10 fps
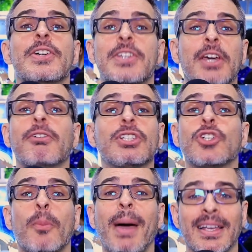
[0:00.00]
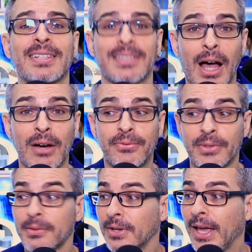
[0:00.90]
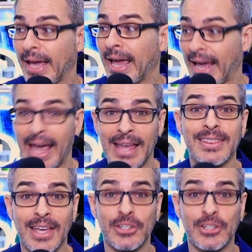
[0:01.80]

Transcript: give us your best stuff. And they